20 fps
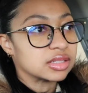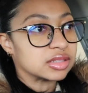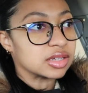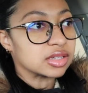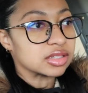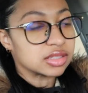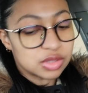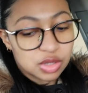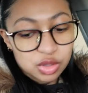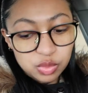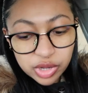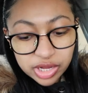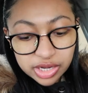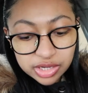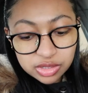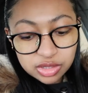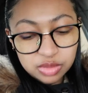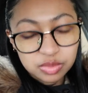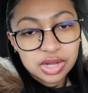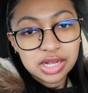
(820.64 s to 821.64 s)
There's
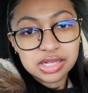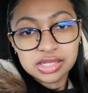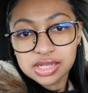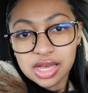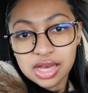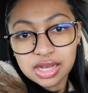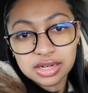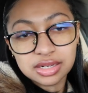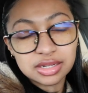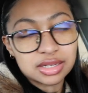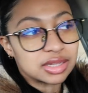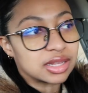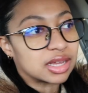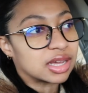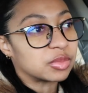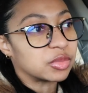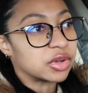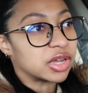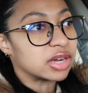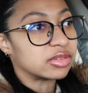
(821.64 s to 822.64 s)
nobody on my side of the
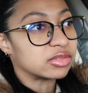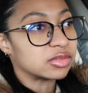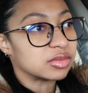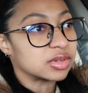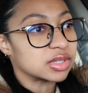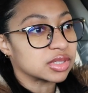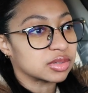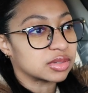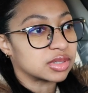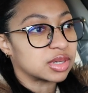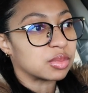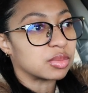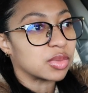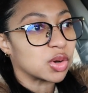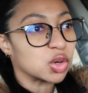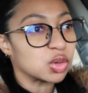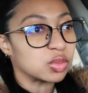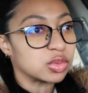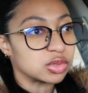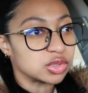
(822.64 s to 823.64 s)
line, but everyone's on the
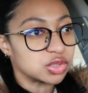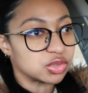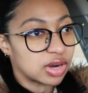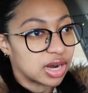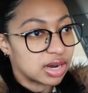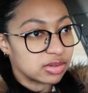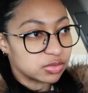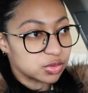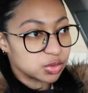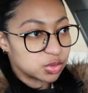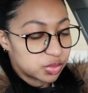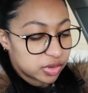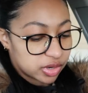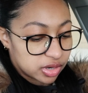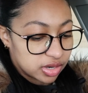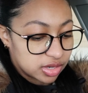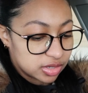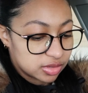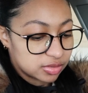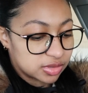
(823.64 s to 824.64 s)
mobile drive-through
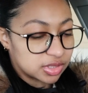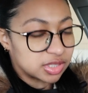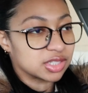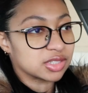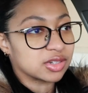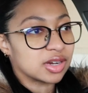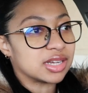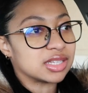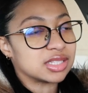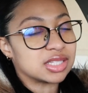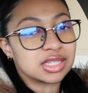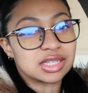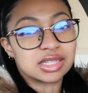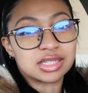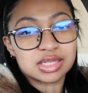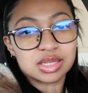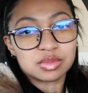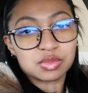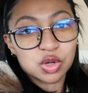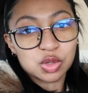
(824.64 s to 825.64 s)
part, which is crazy
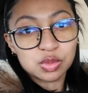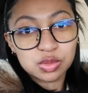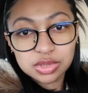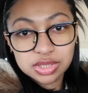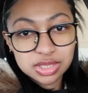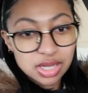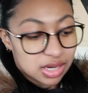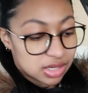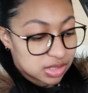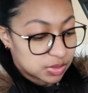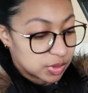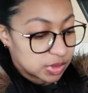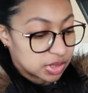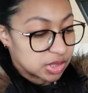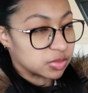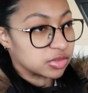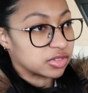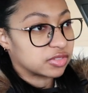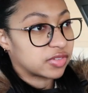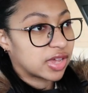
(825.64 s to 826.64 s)
because the mobile side is supposed
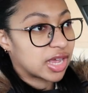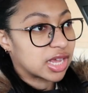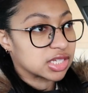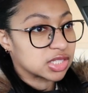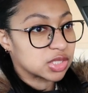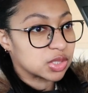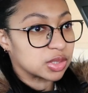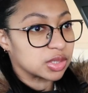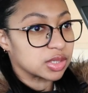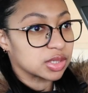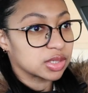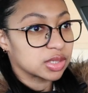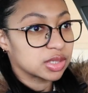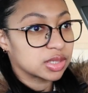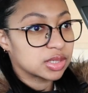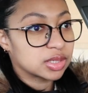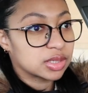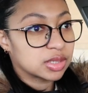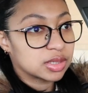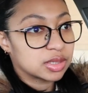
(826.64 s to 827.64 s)
to be faster,
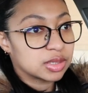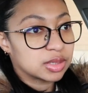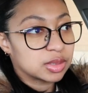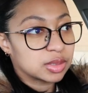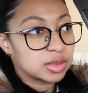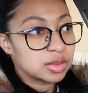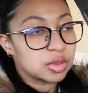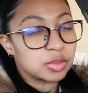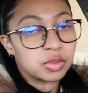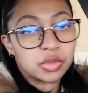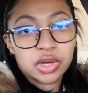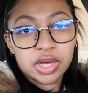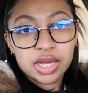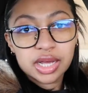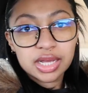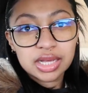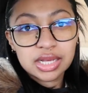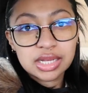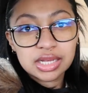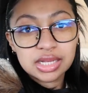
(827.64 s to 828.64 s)

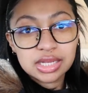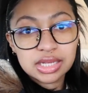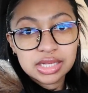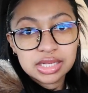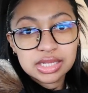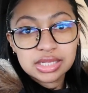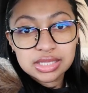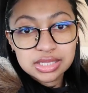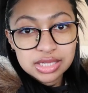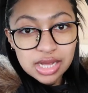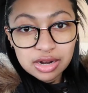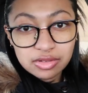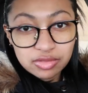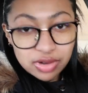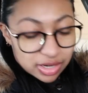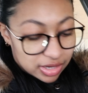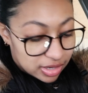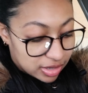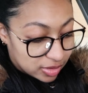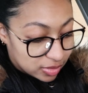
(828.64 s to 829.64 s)
but it's not
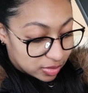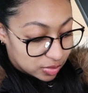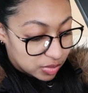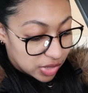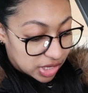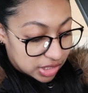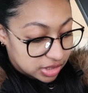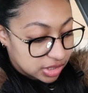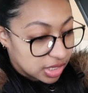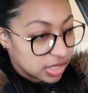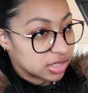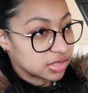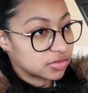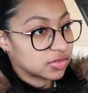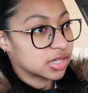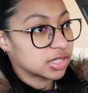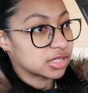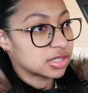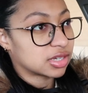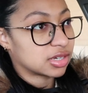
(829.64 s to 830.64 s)
right now. My side is
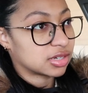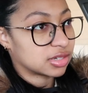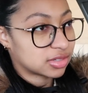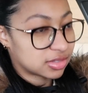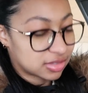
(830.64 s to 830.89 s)
faster.